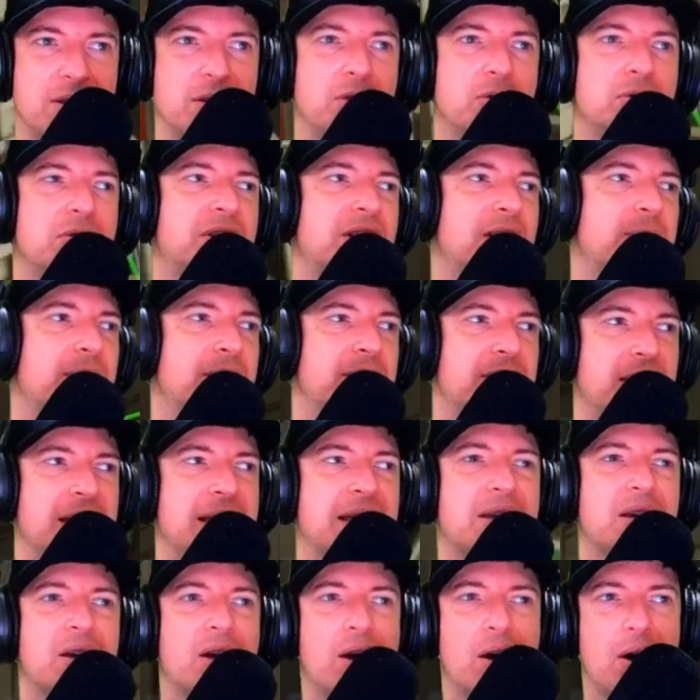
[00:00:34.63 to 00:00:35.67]
You keep it a
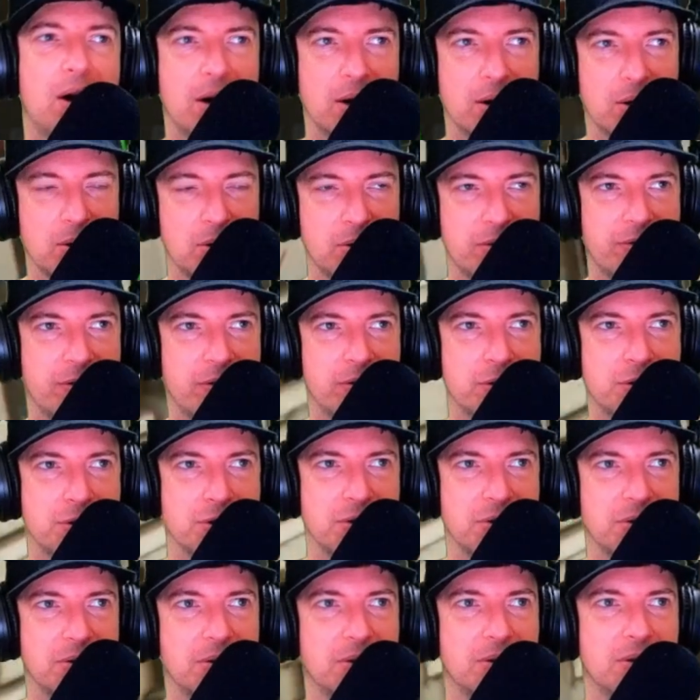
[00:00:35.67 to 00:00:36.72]
cargo
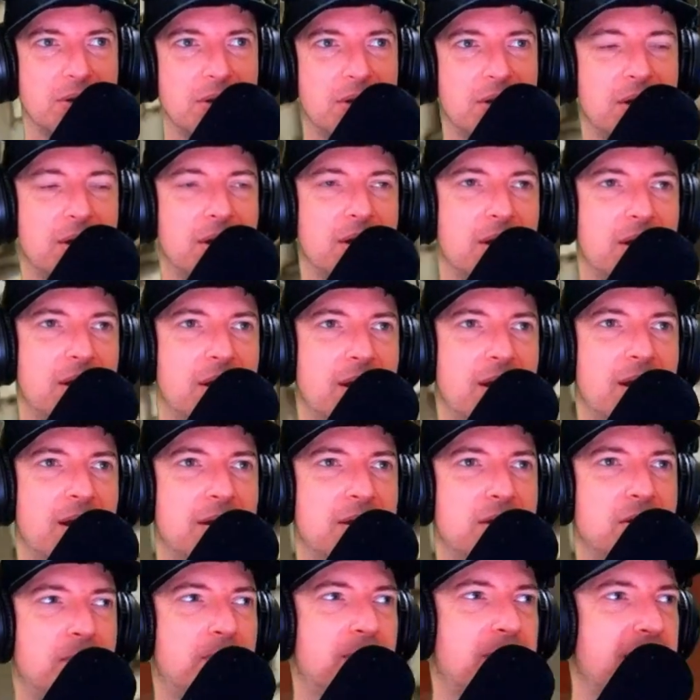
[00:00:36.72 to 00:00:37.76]
version.
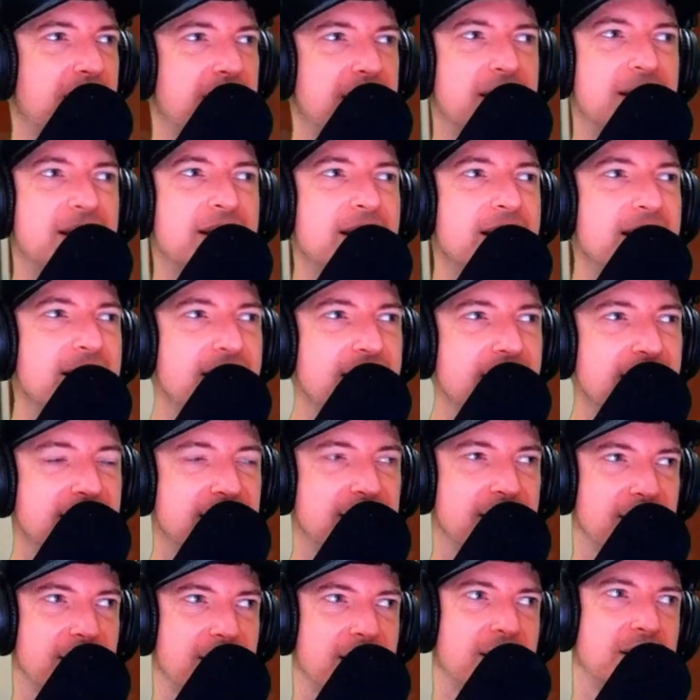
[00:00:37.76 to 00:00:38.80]
You can
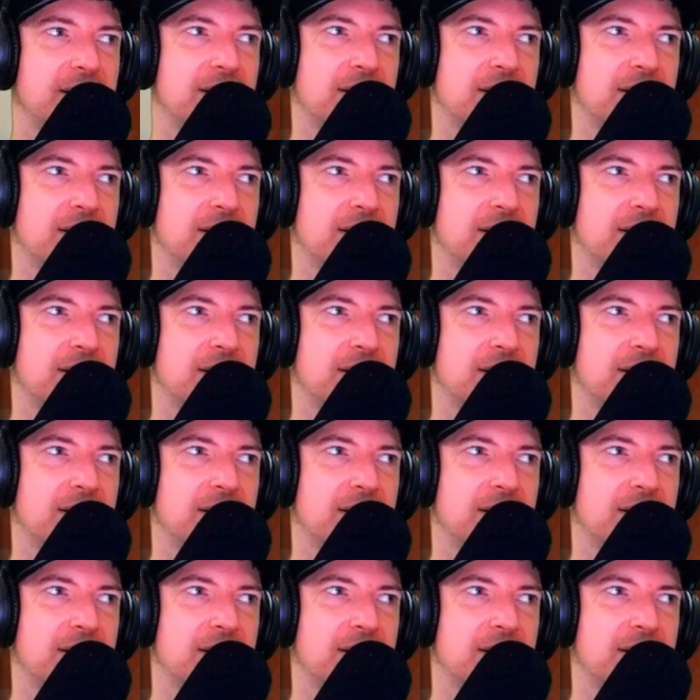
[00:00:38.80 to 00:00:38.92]
easily